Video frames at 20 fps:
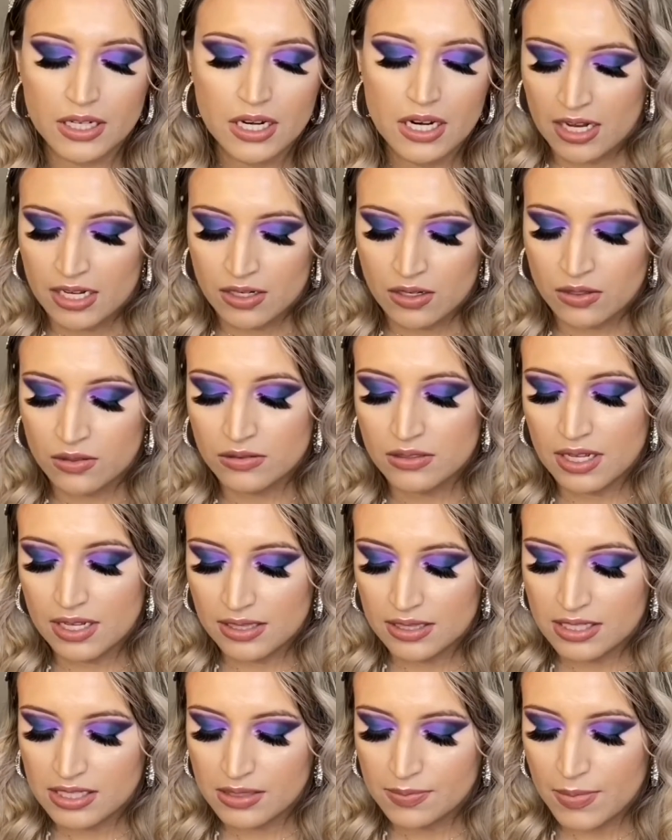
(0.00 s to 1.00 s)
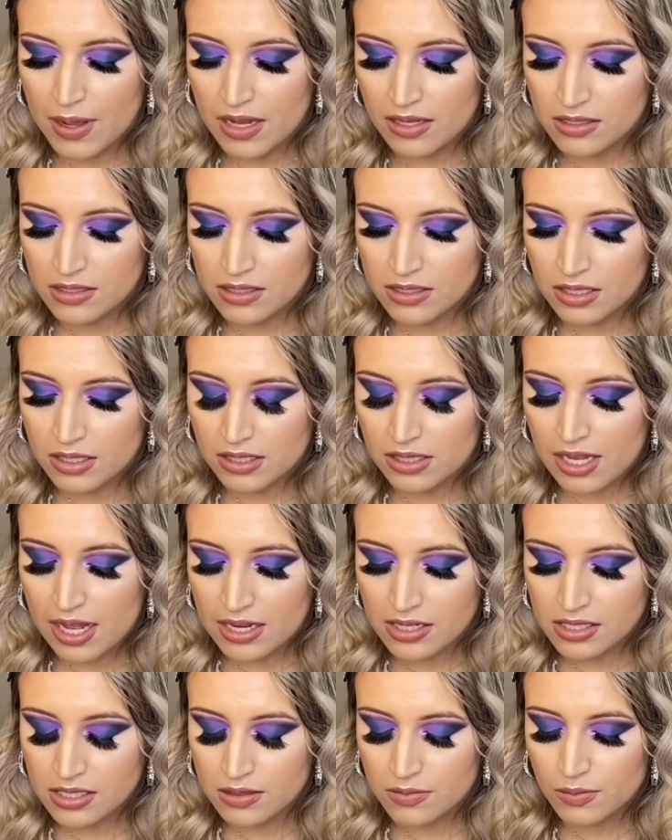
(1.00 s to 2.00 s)
I know that this palette's gonna
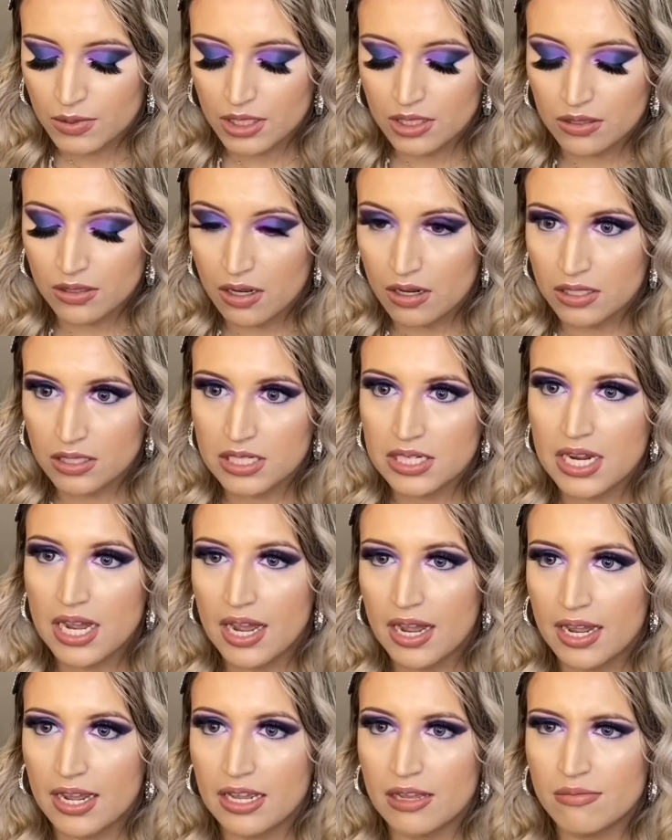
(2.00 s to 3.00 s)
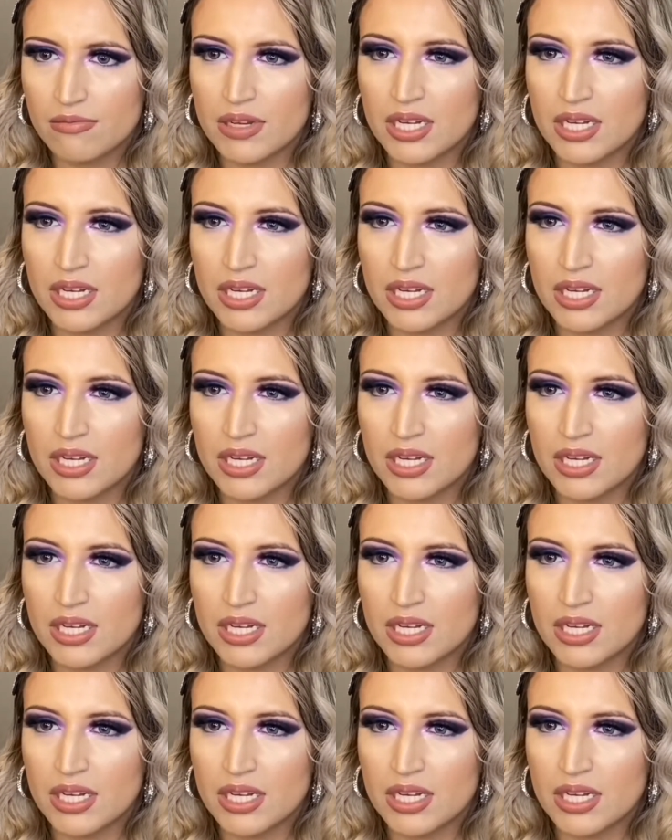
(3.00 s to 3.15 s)
last me a long time,